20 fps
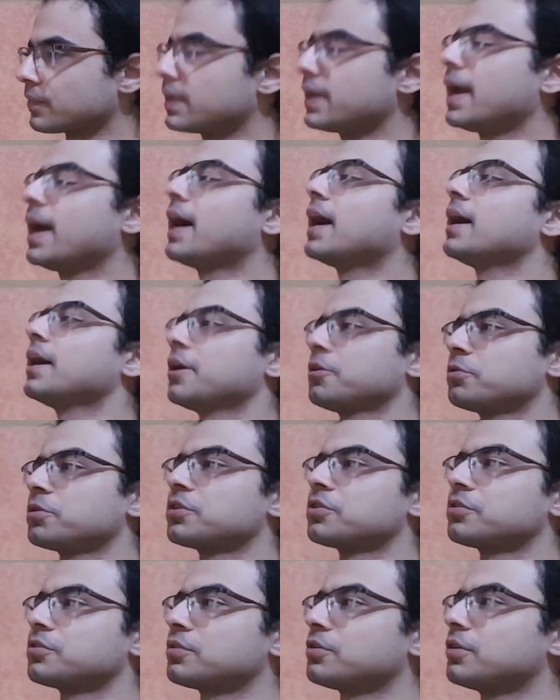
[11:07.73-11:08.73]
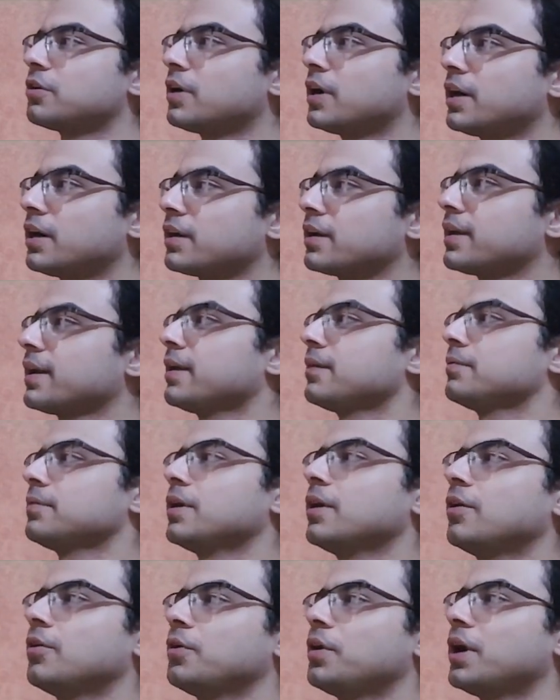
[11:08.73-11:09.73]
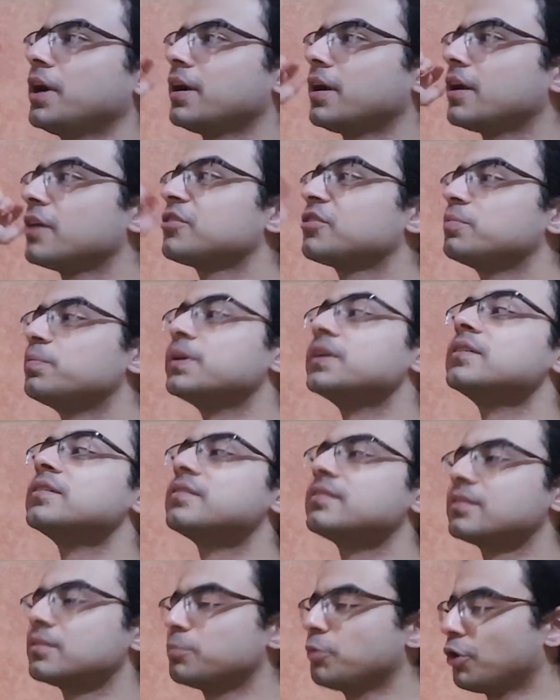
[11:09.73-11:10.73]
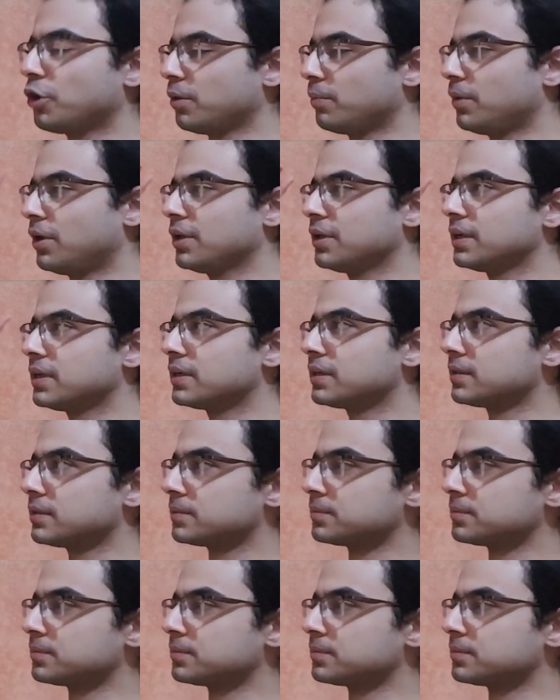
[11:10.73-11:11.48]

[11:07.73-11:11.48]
Yeah, it was a Zoroark. Oh, her husband's Pokemon.